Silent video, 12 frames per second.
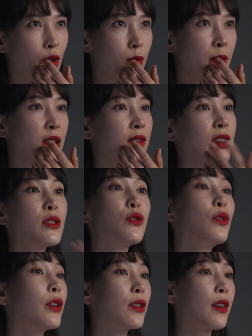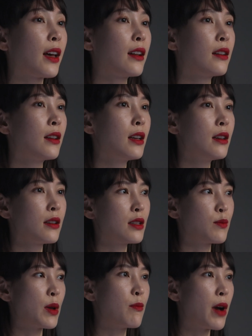or benefit to learn that
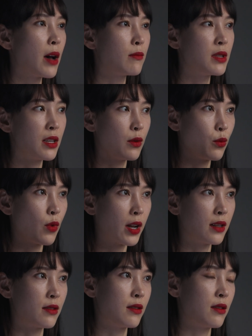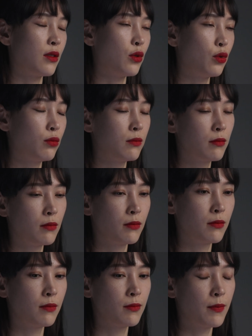because my mom didn't want us to
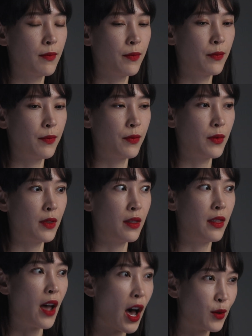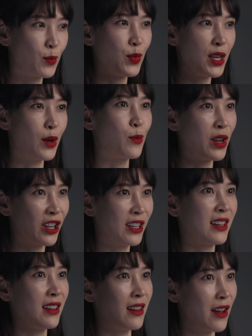not be
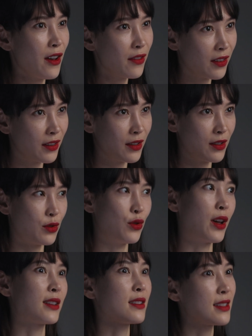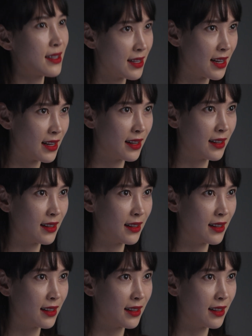American enough to not succeed.